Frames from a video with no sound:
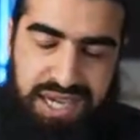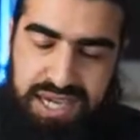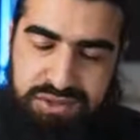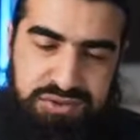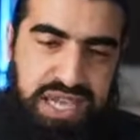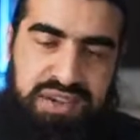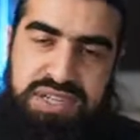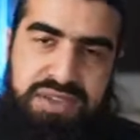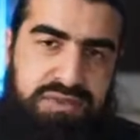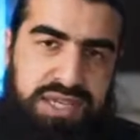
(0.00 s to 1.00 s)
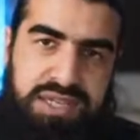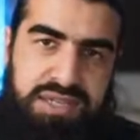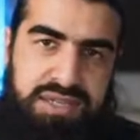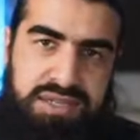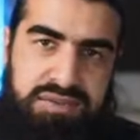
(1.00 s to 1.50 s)
I don't really have time for that,
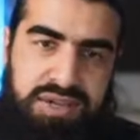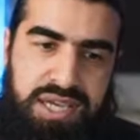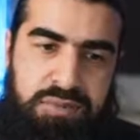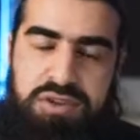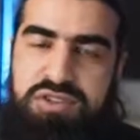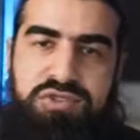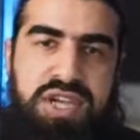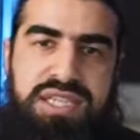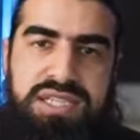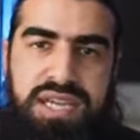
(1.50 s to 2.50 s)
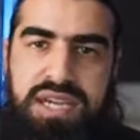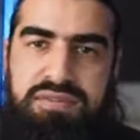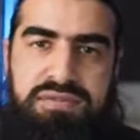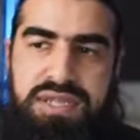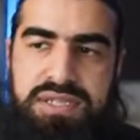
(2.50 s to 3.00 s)
right? And I'm not really trained in that kind of
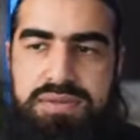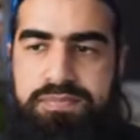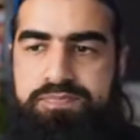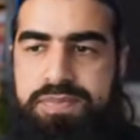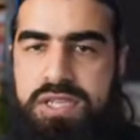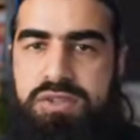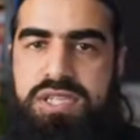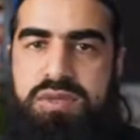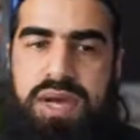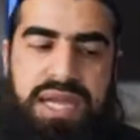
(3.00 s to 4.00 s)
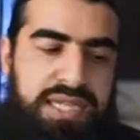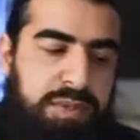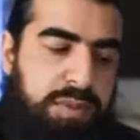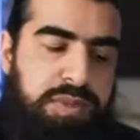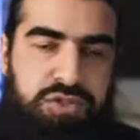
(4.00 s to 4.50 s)
field. So this is why I tell
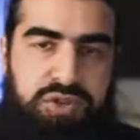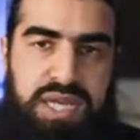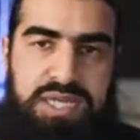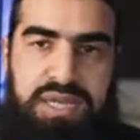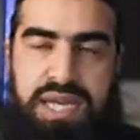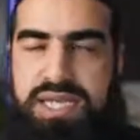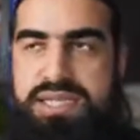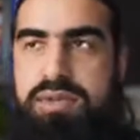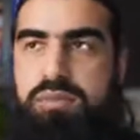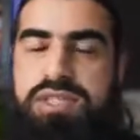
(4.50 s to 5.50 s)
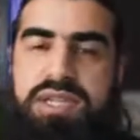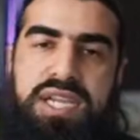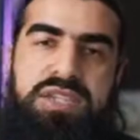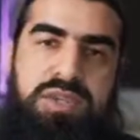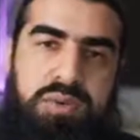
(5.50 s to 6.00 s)
people straight. I, I ask them, what's the
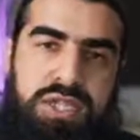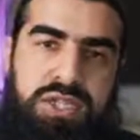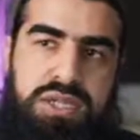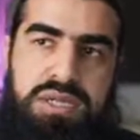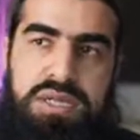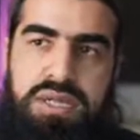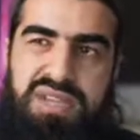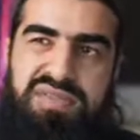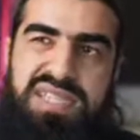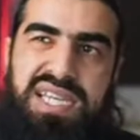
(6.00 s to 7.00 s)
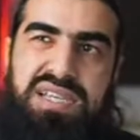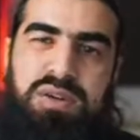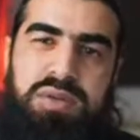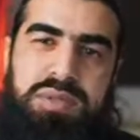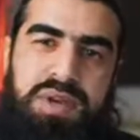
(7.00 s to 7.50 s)
nature of the question? If they say, oh,
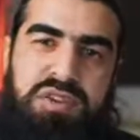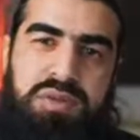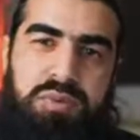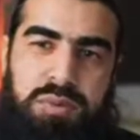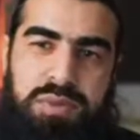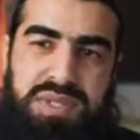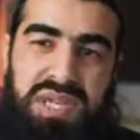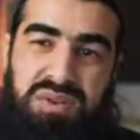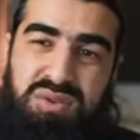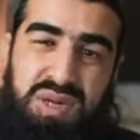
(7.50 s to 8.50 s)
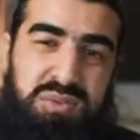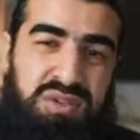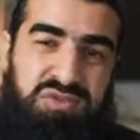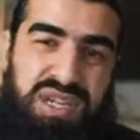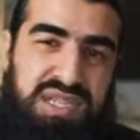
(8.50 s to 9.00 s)
it's marital problems, I go, look, I'm not
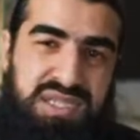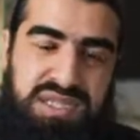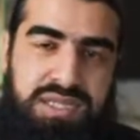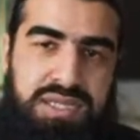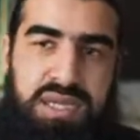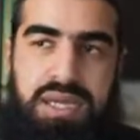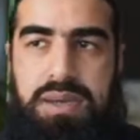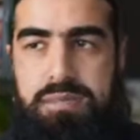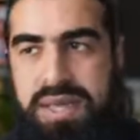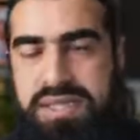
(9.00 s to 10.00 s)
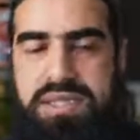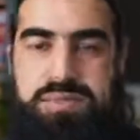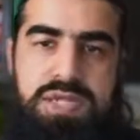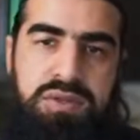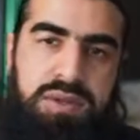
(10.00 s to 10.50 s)
trained in this best to
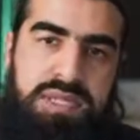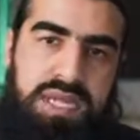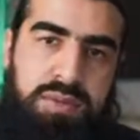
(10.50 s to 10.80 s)
speak to an Islamic